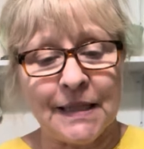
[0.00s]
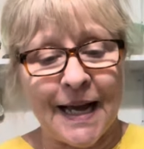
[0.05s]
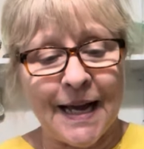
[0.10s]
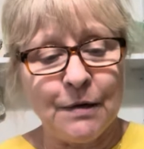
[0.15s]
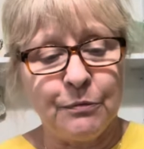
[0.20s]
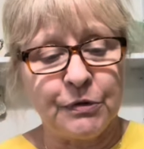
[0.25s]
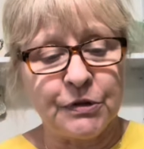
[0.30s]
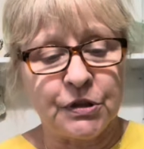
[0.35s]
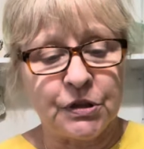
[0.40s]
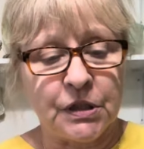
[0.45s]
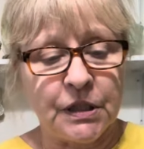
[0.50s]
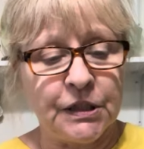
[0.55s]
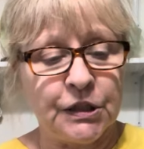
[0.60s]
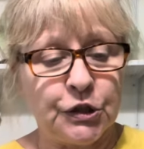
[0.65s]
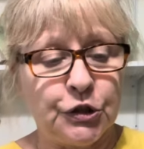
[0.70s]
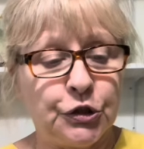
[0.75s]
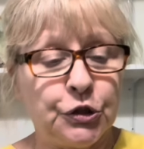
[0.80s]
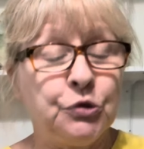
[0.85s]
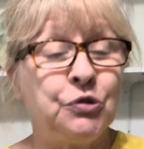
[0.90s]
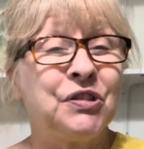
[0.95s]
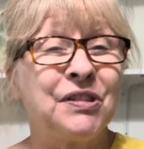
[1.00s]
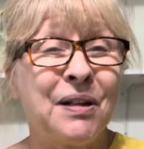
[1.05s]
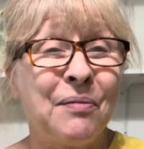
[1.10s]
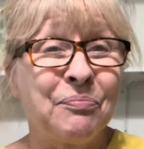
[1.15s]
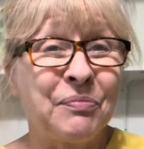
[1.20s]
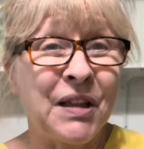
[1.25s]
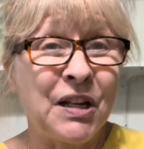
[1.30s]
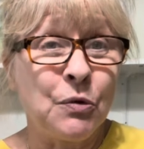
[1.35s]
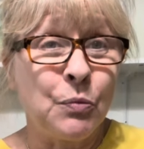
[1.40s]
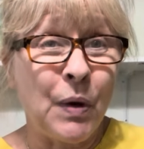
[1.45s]
I was going to do
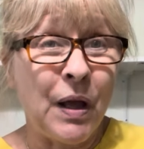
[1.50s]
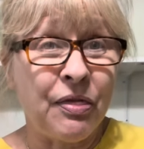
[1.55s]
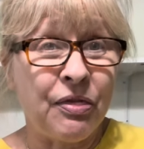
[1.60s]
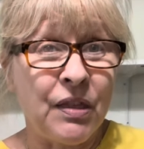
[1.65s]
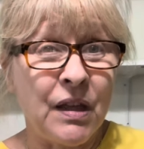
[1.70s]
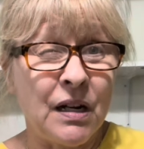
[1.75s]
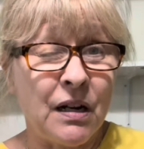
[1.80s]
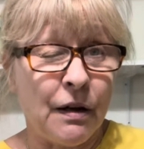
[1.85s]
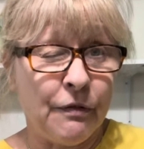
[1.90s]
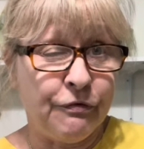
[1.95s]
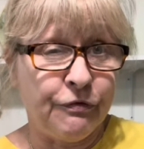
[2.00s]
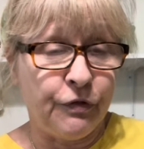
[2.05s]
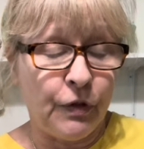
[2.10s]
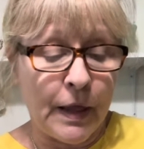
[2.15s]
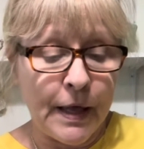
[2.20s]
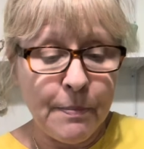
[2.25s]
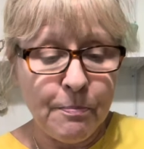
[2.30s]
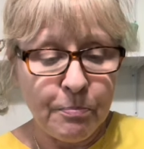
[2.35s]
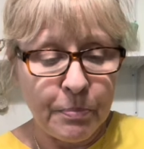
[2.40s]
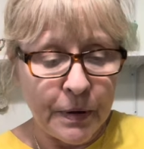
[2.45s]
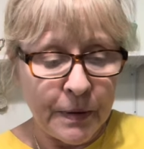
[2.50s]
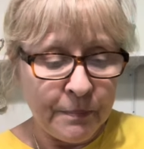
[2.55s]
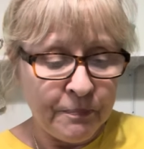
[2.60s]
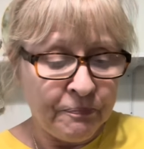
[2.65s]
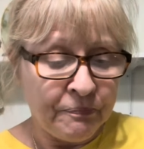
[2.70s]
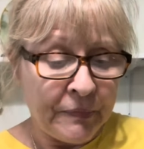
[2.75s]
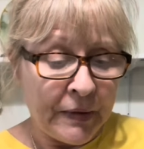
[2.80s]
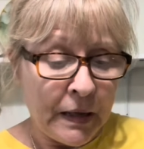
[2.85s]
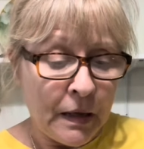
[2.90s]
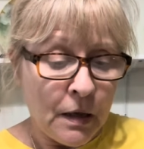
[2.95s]
something with it, a flip.
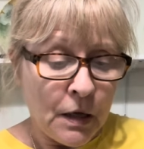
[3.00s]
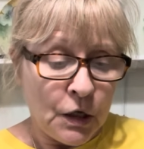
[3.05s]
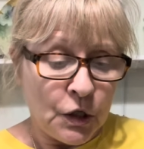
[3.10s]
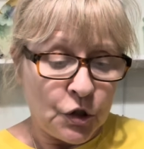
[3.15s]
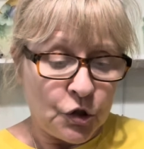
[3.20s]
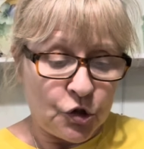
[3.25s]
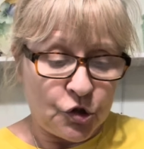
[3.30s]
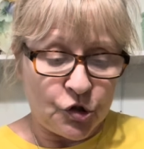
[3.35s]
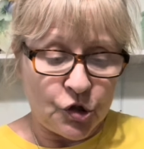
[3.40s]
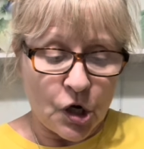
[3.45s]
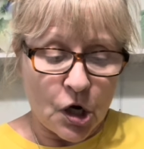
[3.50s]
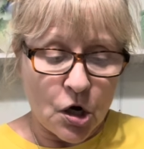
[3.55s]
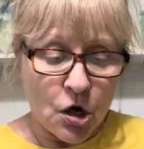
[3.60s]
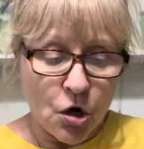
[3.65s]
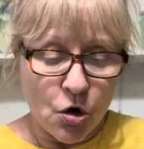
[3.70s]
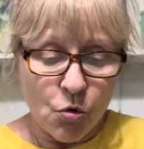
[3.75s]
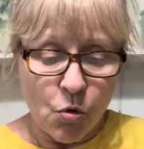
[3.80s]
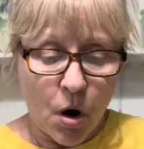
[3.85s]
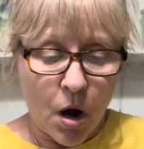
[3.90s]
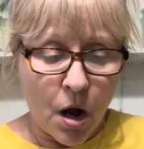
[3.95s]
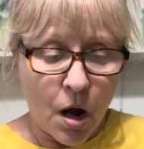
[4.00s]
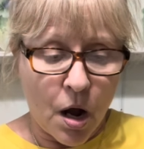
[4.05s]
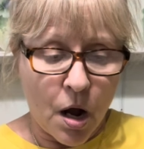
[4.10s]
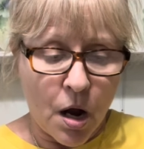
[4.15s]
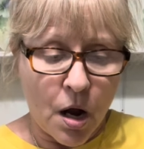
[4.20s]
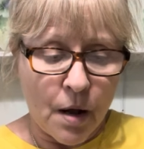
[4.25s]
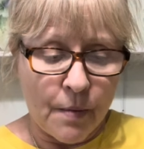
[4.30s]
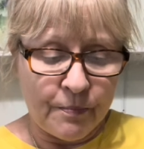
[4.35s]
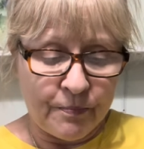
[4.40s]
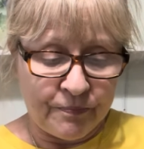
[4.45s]
So
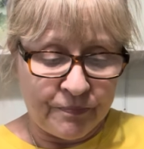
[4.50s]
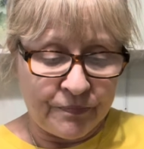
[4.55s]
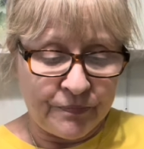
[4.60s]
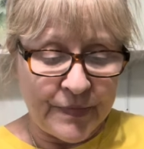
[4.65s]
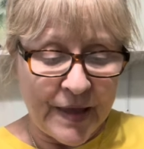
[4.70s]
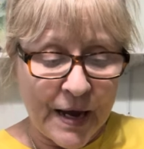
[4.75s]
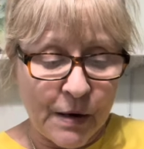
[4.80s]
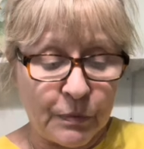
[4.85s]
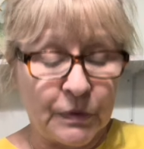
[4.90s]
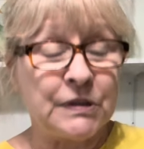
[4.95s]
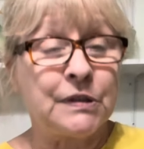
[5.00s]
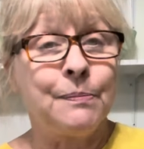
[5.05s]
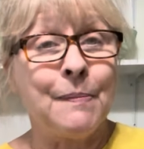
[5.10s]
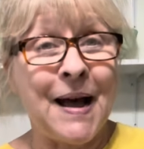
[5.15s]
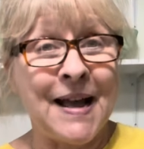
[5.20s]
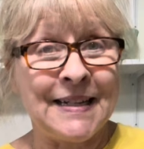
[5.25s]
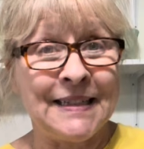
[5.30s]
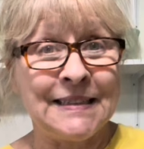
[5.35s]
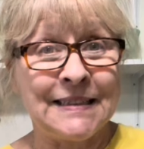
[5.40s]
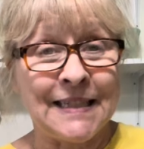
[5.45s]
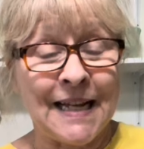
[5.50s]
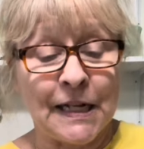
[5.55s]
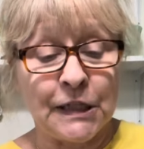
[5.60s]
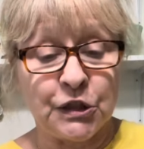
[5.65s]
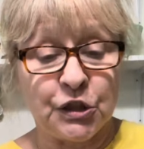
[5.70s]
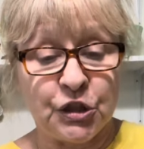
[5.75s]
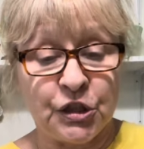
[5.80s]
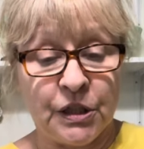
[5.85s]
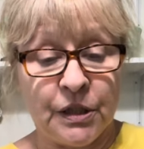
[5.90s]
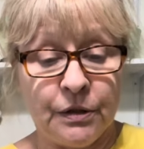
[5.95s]
um, that was my
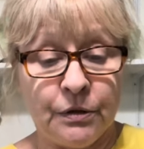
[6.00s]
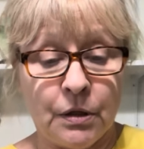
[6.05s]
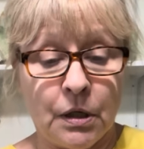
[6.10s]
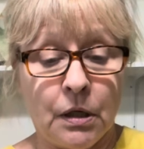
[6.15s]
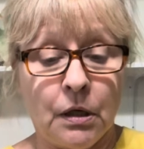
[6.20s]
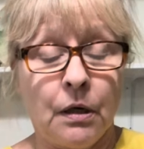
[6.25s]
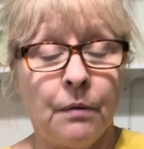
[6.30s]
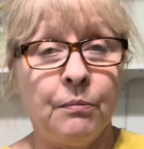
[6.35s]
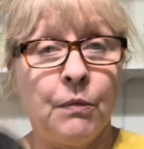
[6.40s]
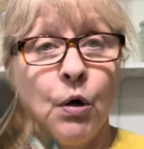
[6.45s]
intention um,